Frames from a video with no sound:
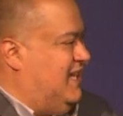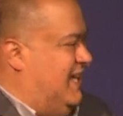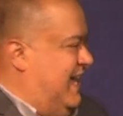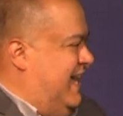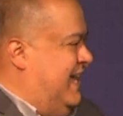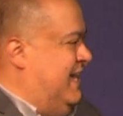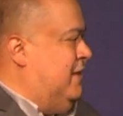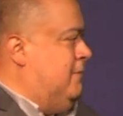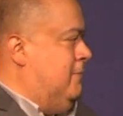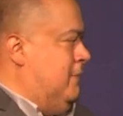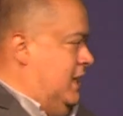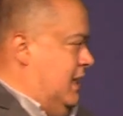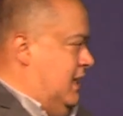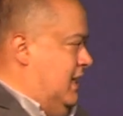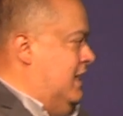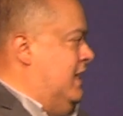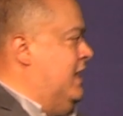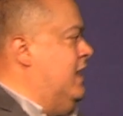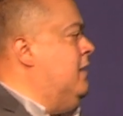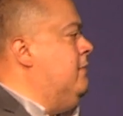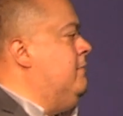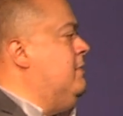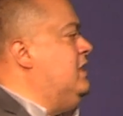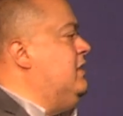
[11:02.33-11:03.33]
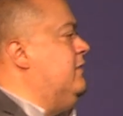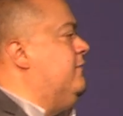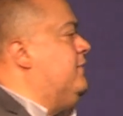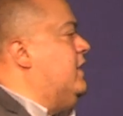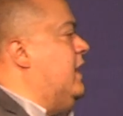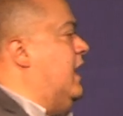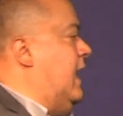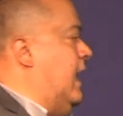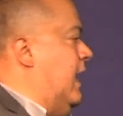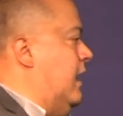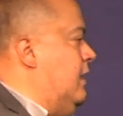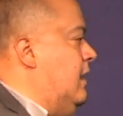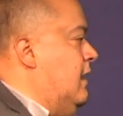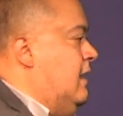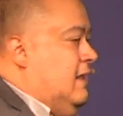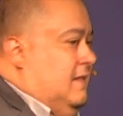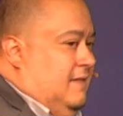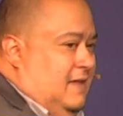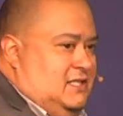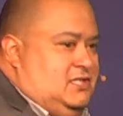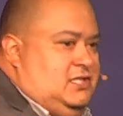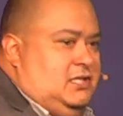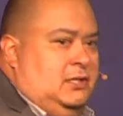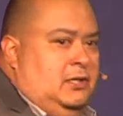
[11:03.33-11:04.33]
enemy, an enemy of God.
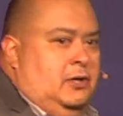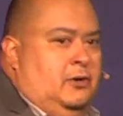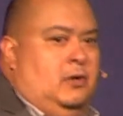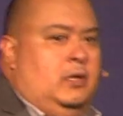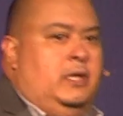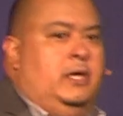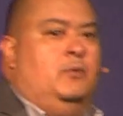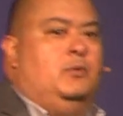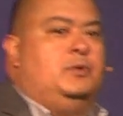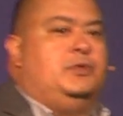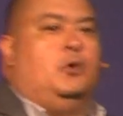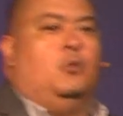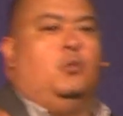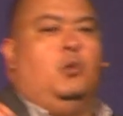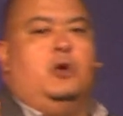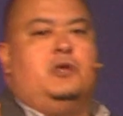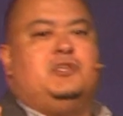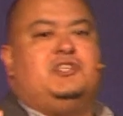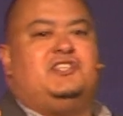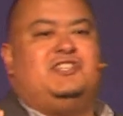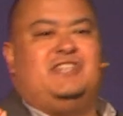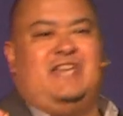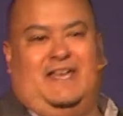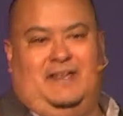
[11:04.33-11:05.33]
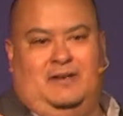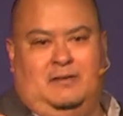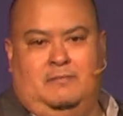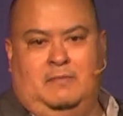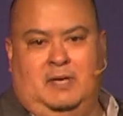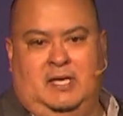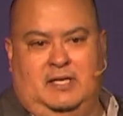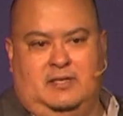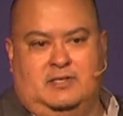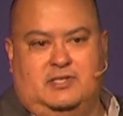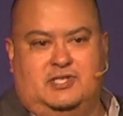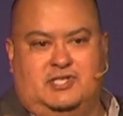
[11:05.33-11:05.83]
That's literally what the word Satan means.